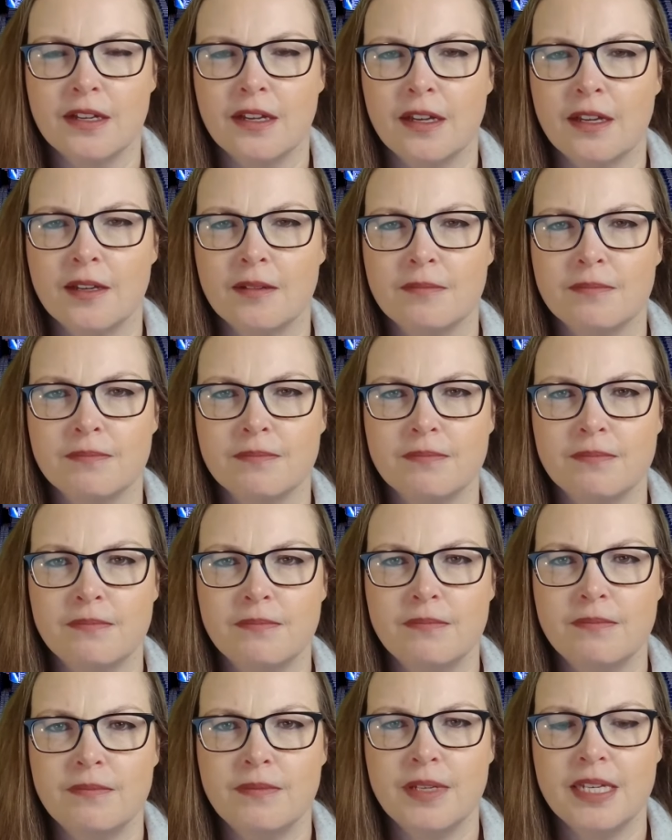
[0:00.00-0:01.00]
Um,
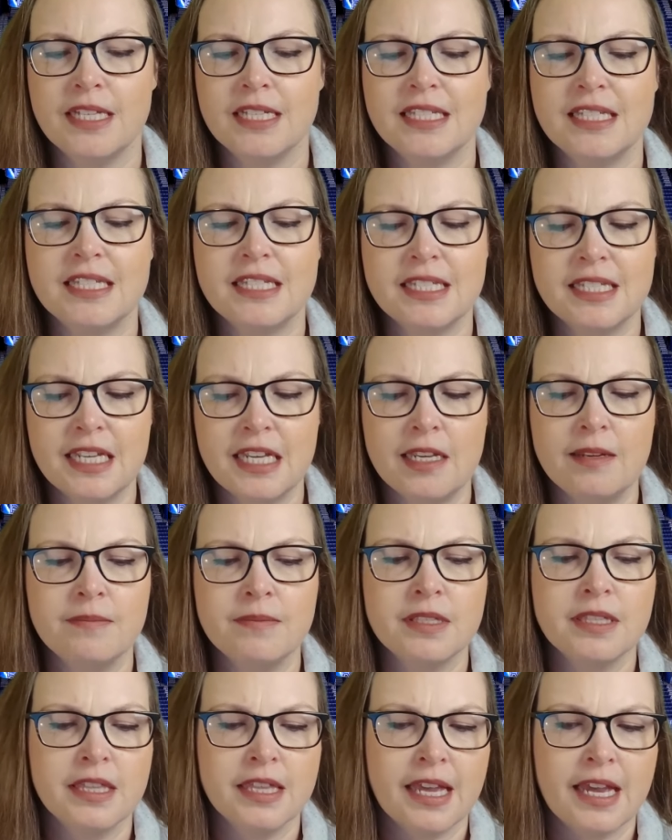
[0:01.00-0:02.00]
it
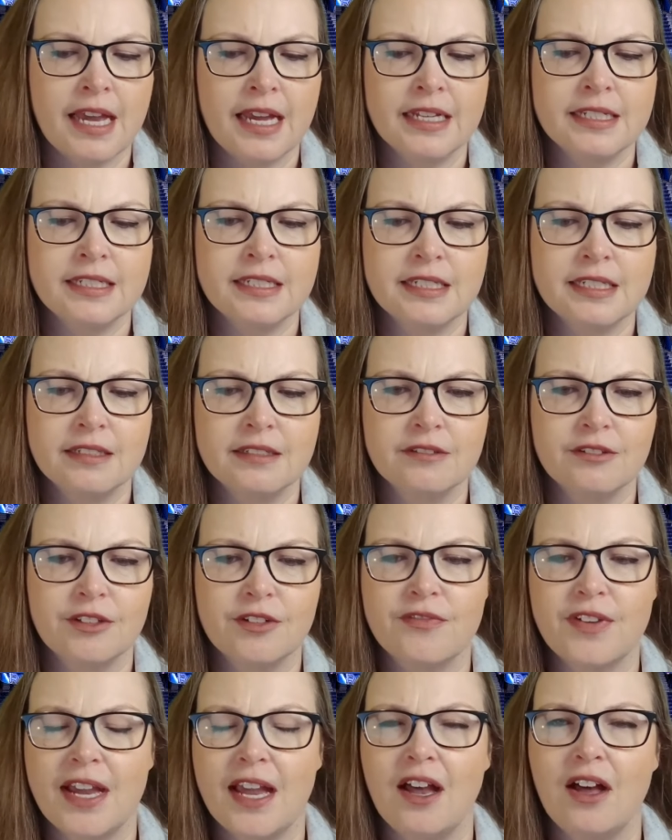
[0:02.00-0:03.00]
seemed that
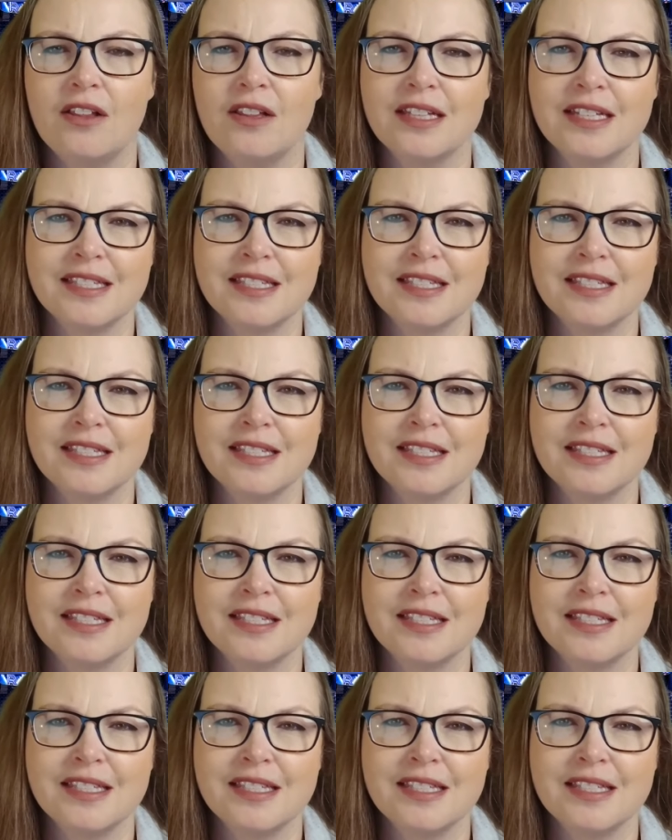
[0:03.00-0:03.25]
Laval,